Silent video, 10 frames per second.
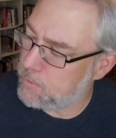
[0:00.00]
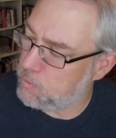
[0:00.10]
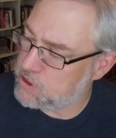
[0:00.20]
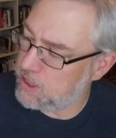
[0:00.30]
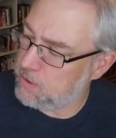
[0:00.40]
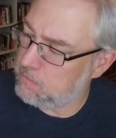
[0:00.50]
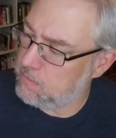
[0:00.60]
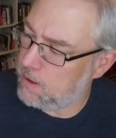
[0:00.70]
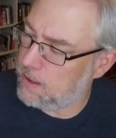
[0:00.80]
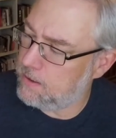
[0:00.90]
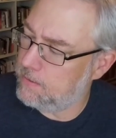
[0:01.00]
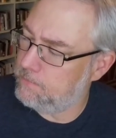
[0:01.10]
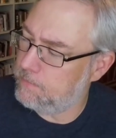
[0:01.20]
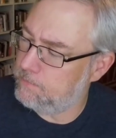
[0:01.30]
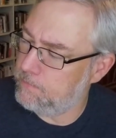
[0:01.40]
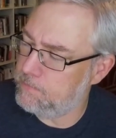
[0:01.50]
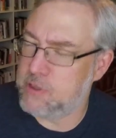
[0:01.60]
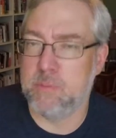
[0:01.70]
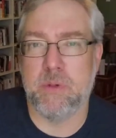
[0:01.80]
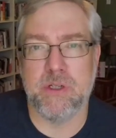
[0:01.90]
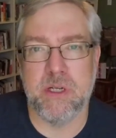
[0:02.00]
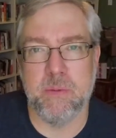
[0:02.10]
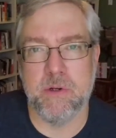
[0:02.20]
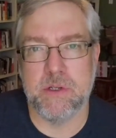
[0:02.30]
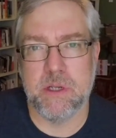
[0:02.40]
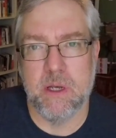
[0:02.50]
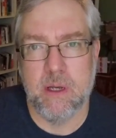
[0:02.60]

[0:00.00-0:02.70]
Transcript: which I know some booktubers